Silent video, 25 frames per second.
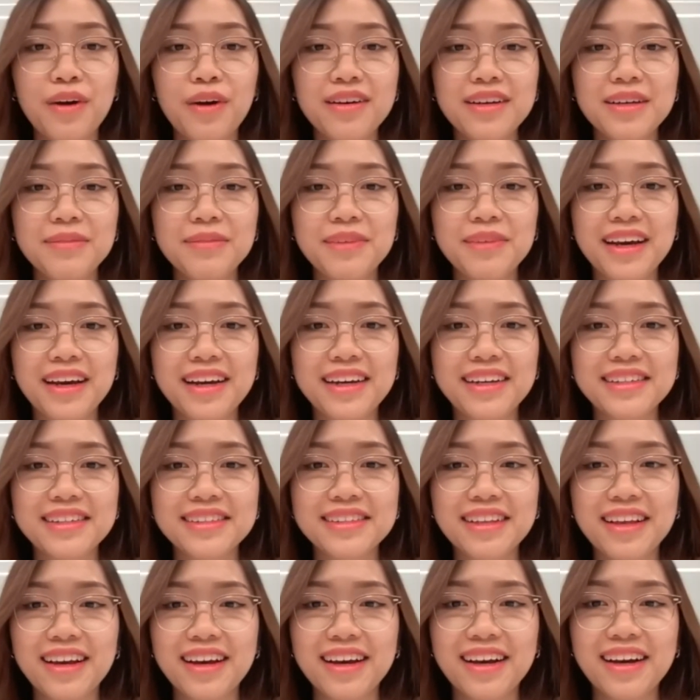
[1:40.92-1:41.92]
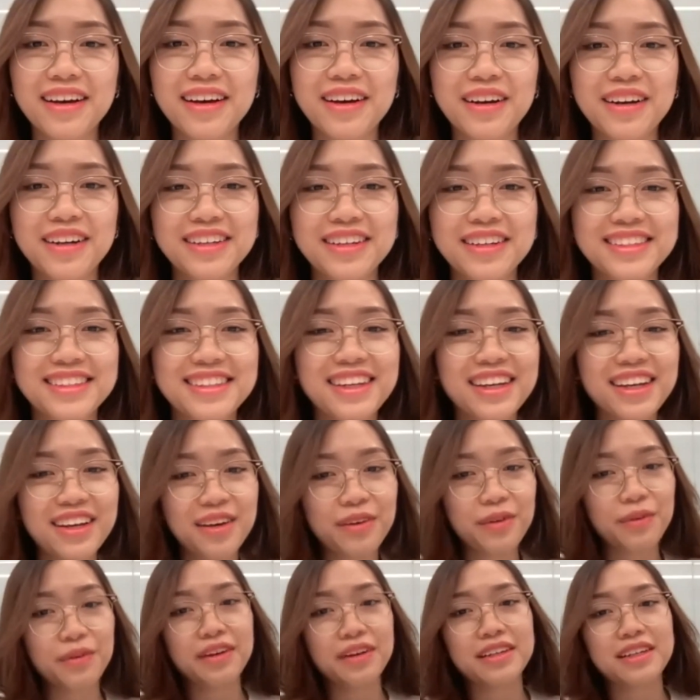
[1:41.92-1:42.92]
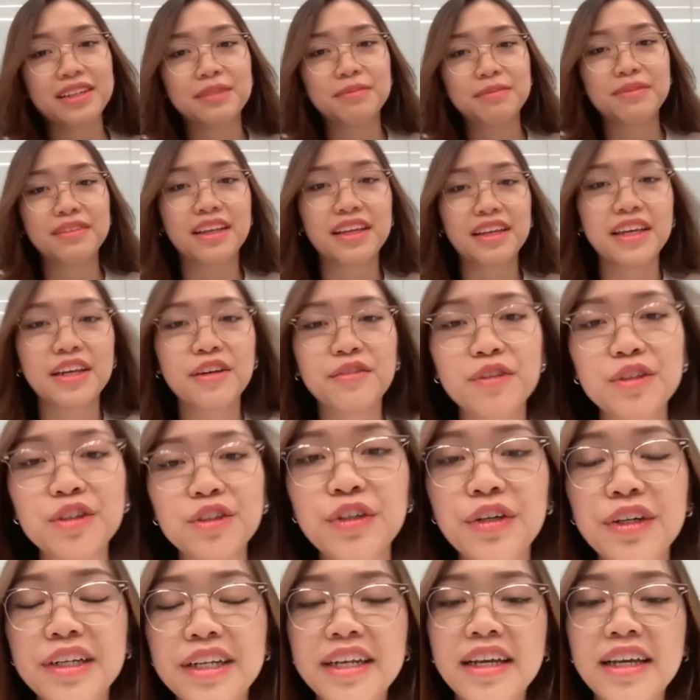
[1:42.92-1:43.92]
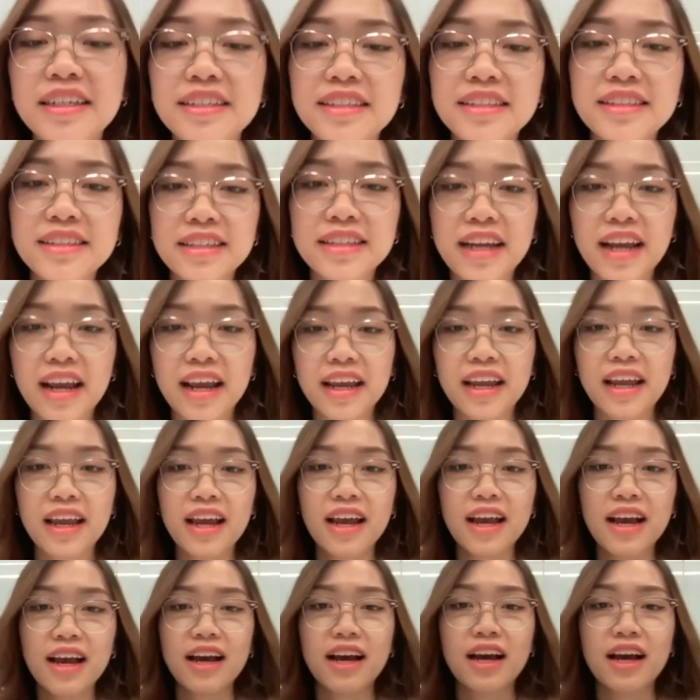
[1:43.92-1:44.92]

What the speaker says: welcome, guys. Welcome. Thank you for joining us today.